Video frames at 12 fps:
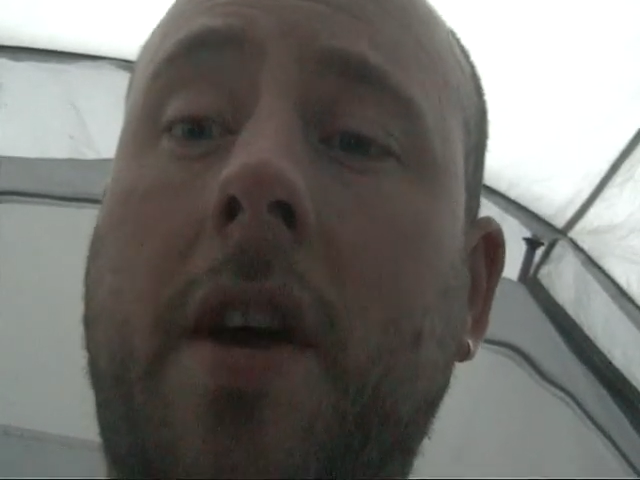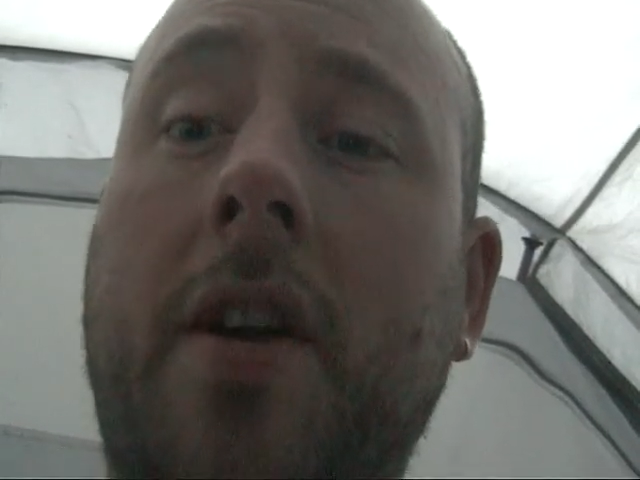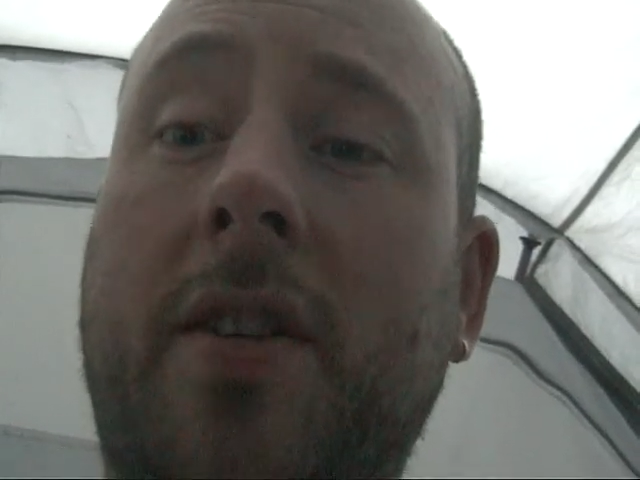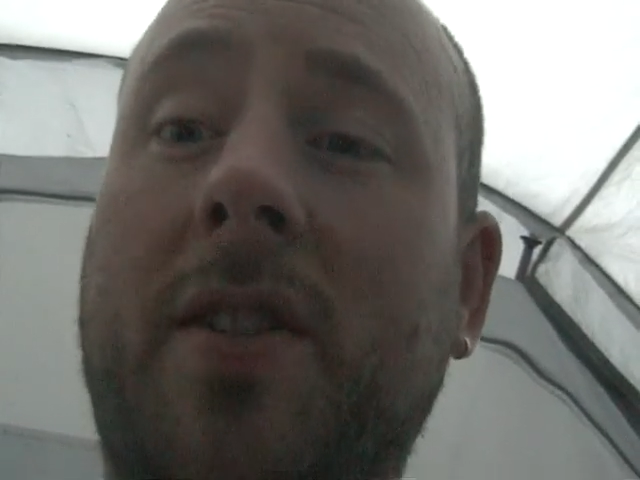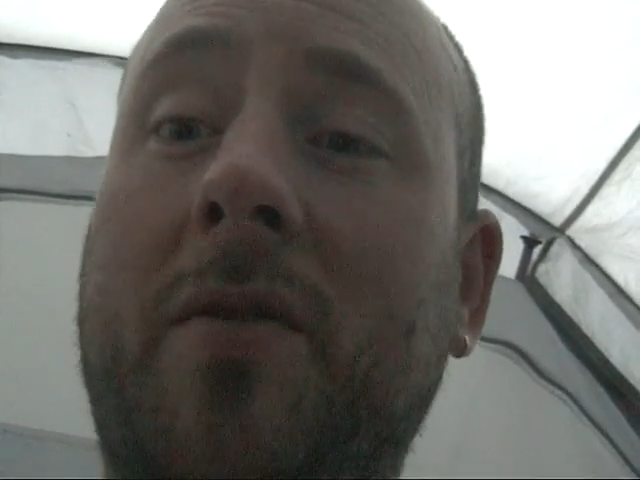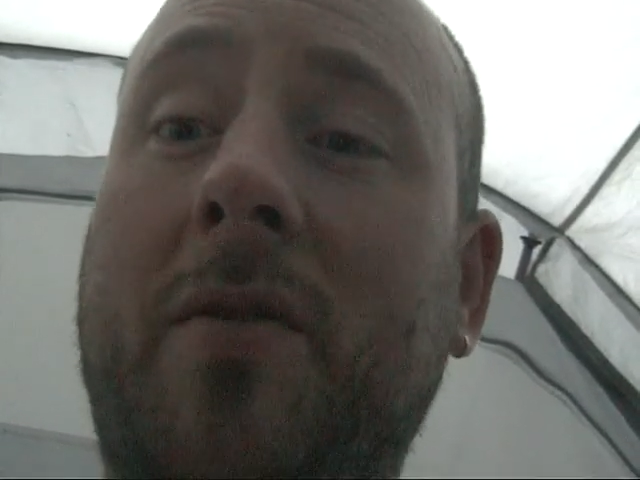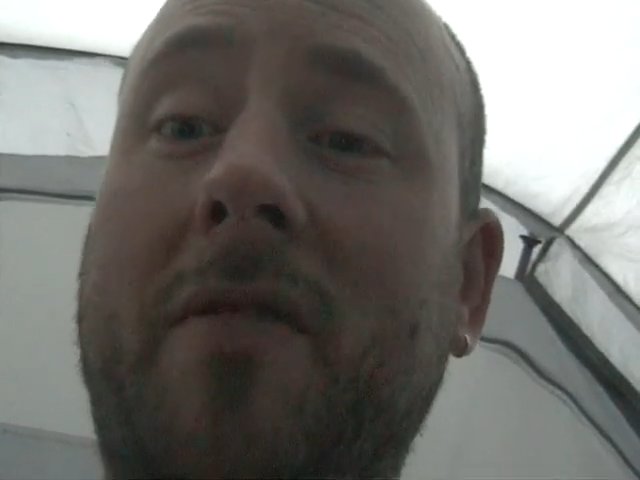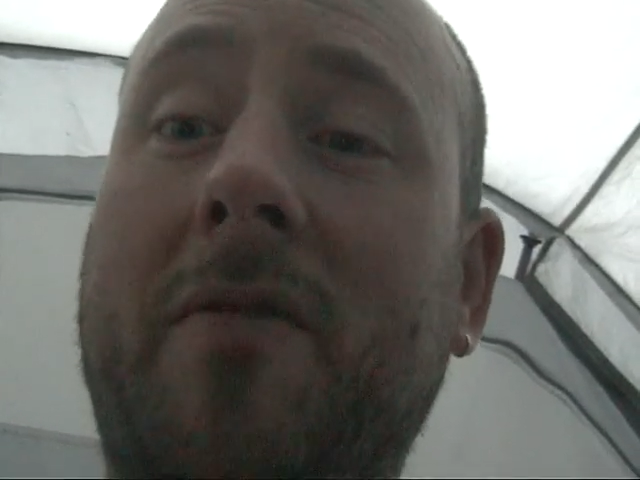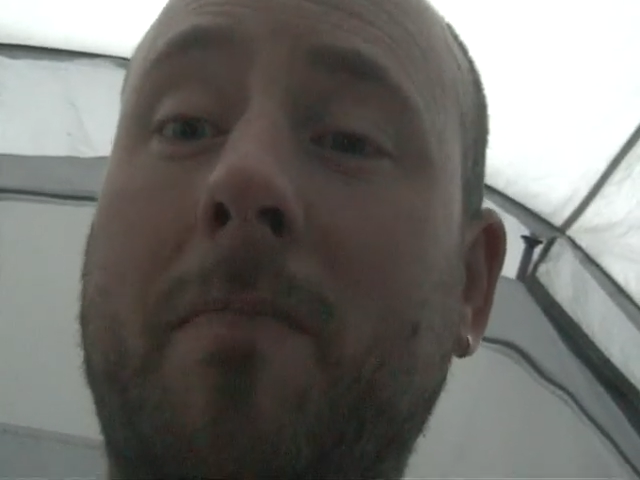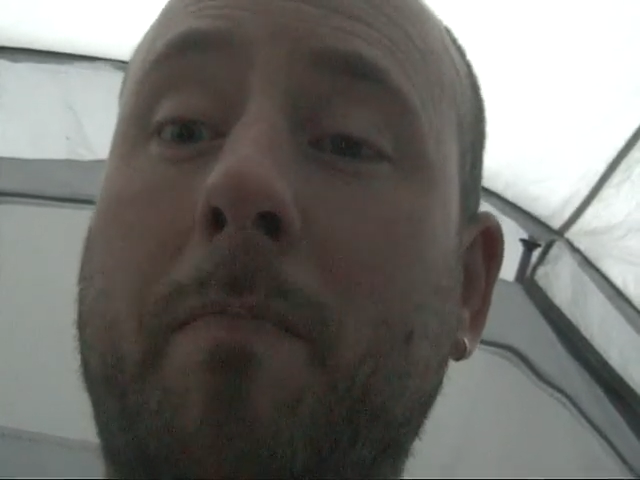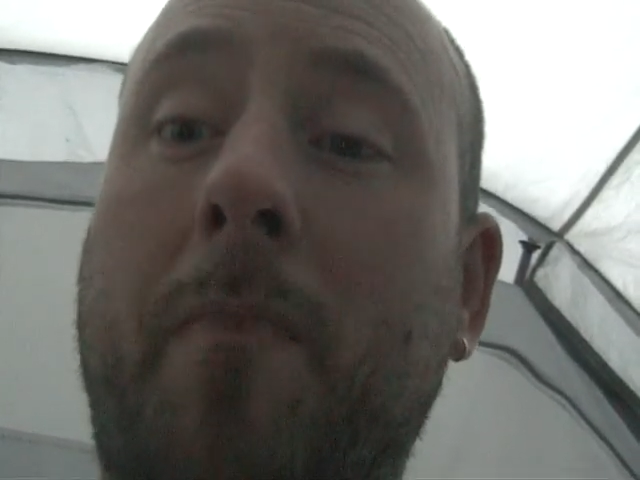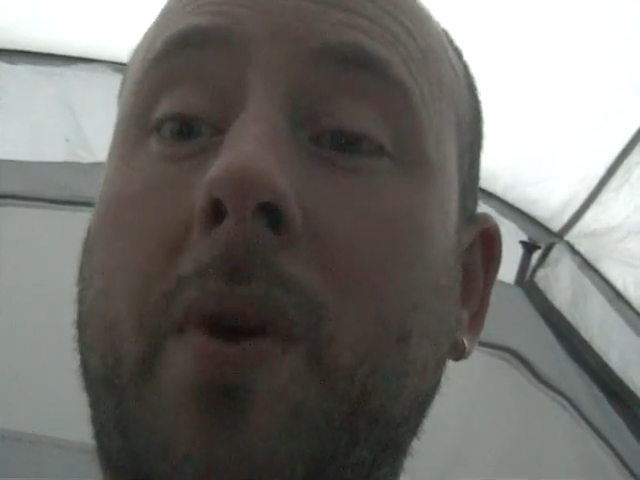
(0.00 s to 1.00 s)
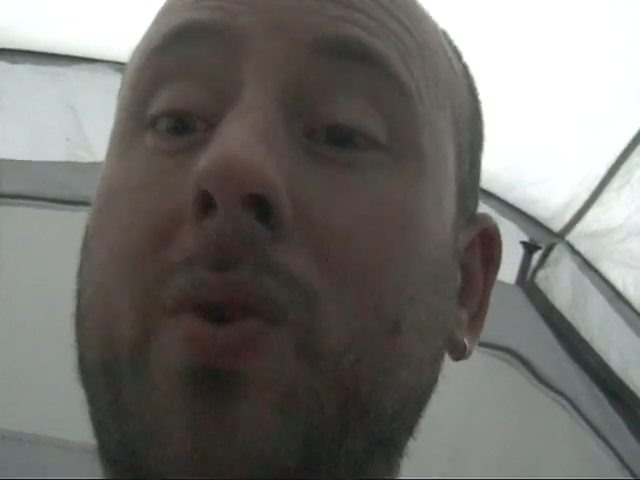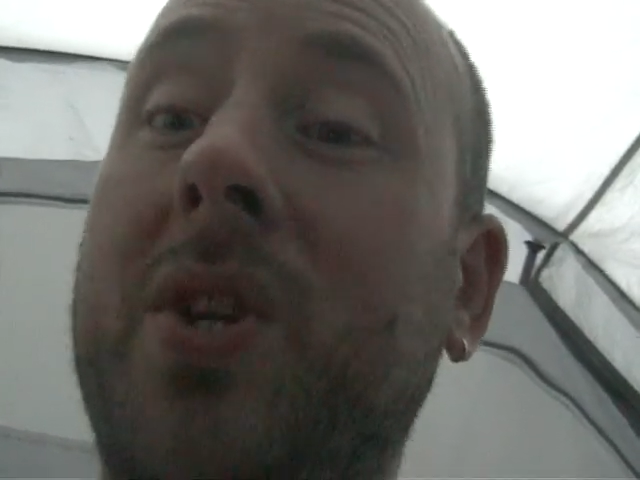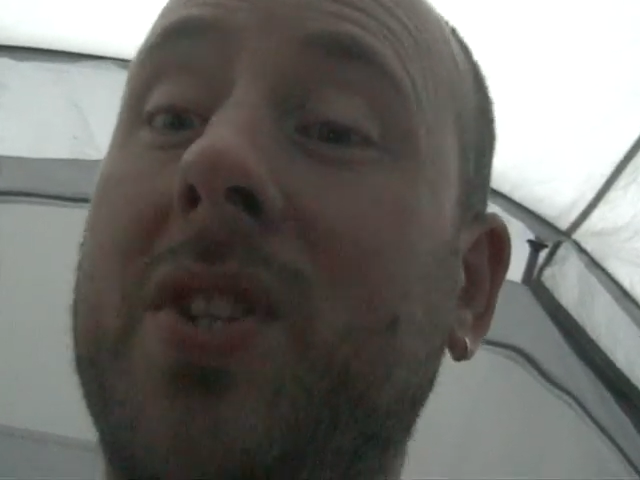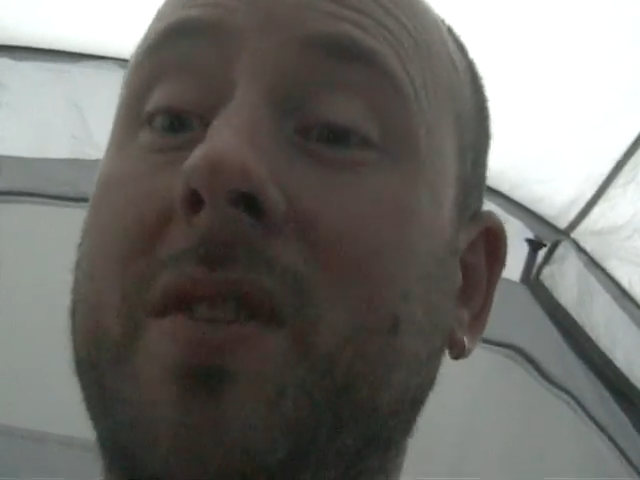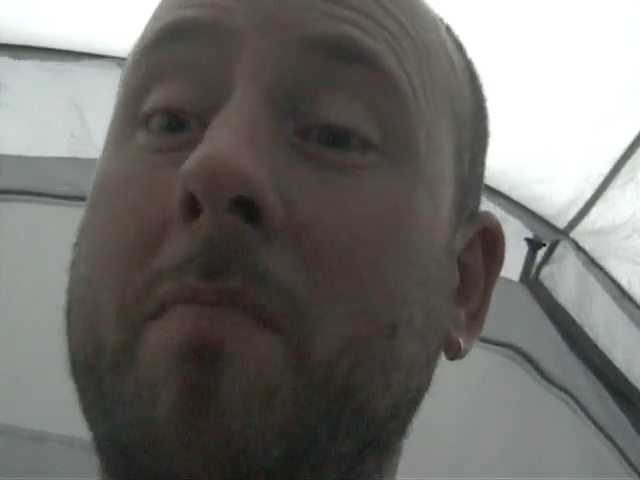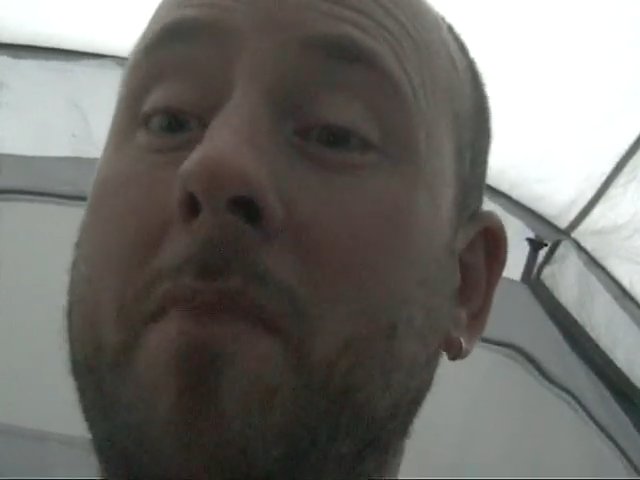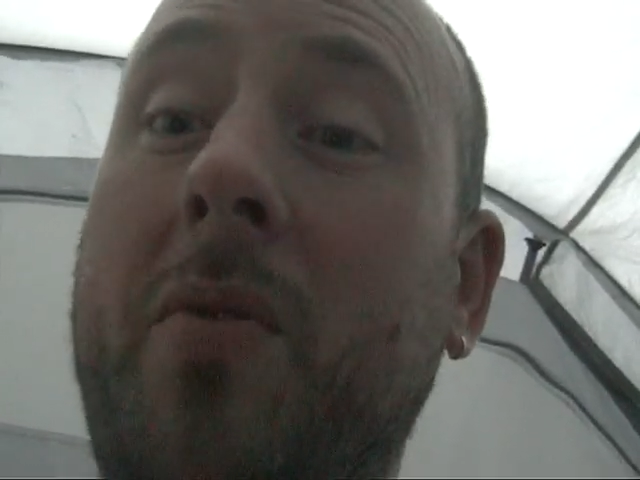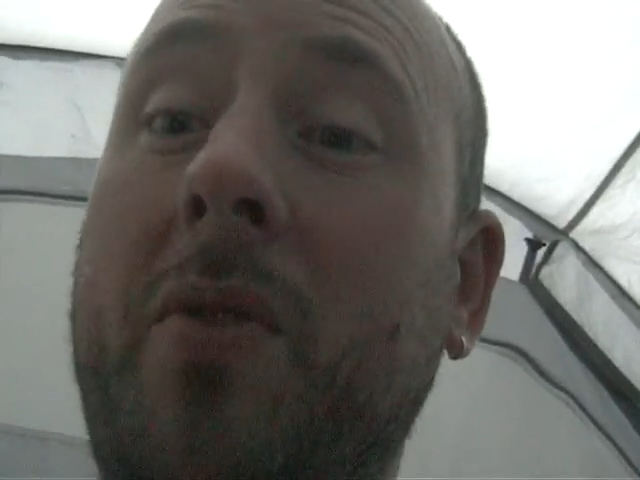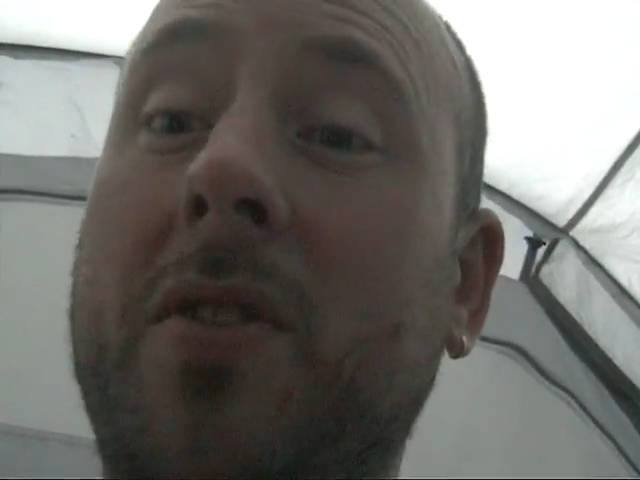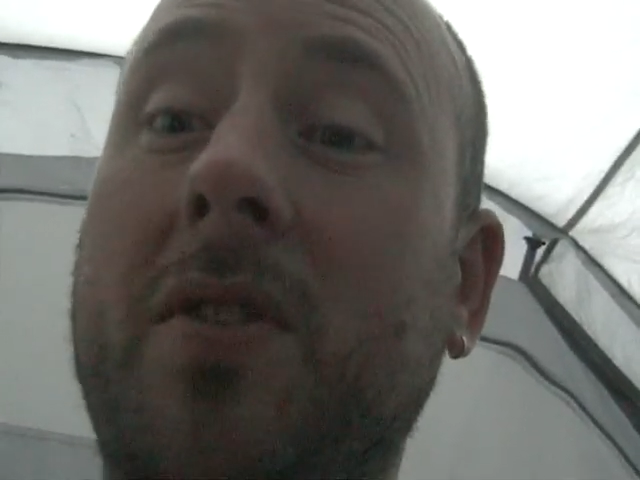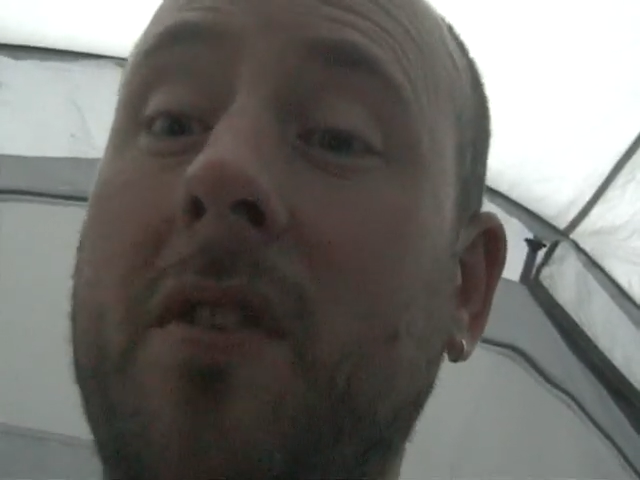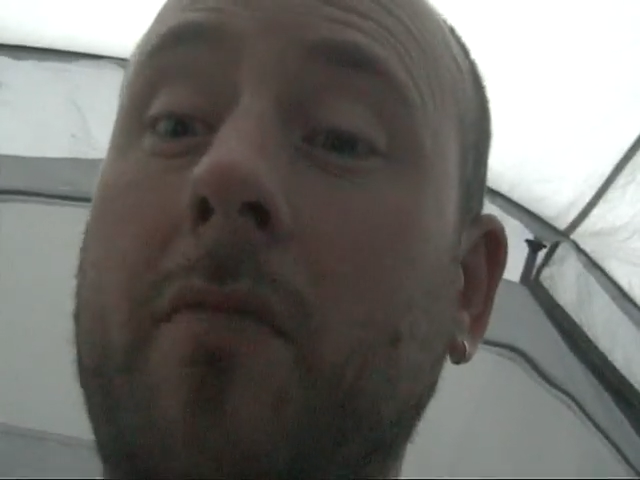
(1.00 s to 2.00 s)
that still leaves billions and
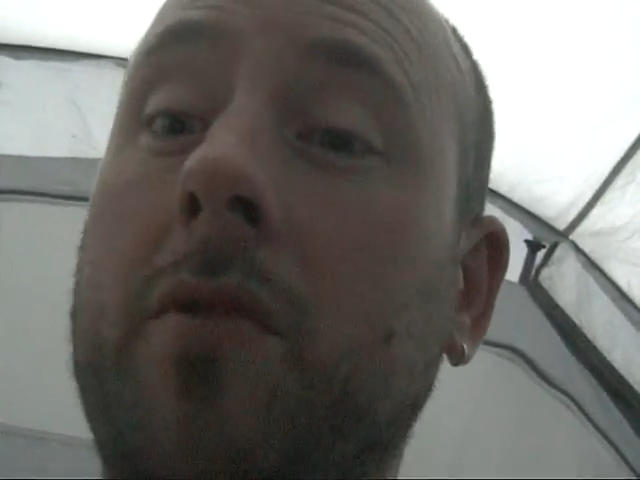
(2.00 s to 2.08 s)
billions of them,